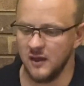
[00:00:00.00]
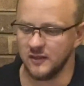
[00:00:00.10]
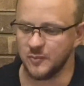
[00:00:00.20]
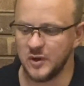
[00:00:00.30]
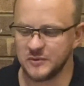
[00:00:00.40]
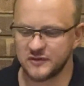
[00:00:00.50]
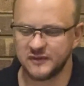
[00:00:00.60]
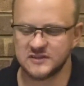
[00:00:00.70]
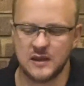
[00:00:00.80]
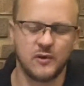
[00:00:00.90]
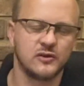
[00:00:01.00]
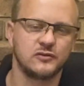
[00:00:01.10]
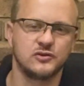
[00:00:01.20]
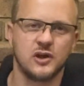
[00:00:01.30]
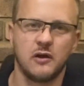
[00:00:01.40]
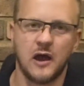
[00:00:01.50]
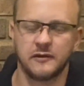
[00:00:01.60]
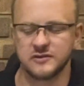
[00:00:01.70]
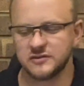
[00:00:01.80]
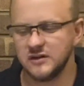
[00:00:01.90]
The purpose of this demo is to show how
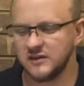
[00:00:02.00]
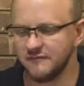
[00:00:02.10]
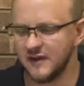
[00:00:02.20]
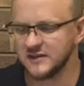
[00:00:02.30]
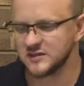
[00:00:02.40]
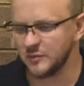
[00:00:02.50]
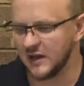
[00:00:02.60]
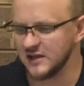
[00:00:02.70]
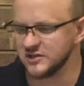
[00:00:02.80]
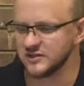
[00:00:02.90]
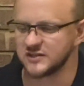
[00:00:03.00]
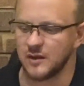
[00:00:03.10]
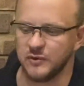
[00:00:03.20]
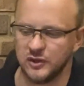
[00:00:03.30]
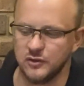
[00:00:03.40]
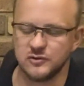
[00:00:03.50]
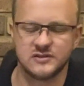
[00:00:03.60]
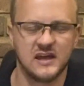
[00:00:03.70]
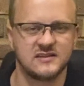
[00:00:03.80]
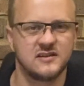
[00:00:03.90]
discrete event simulations can be
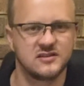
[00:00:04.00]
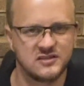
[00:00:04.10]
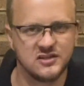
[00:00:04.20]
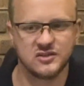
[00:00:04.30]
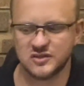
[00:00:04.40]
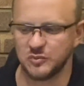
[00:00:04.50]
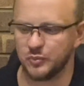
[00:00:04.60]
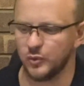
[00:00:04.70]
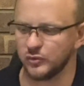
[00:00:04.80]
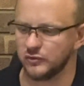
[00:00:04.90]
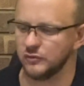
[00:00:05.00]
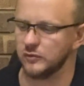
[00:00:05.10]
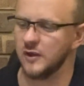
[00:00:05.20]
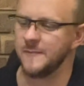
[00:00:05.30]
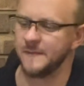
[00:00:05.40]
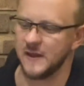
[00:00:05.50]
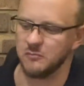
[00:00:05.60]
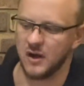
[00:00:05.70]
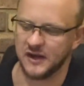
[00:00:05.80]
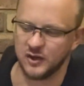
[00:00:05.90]
used as a decision support tool in
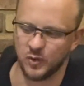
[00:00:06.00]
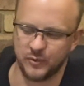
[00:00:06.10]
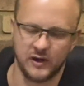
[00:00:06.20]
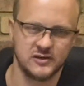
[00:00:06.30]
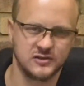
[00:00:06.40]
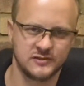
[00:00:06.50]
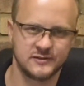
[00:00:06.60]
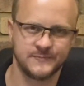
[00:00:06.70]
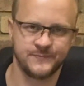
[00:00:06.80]
mining operations.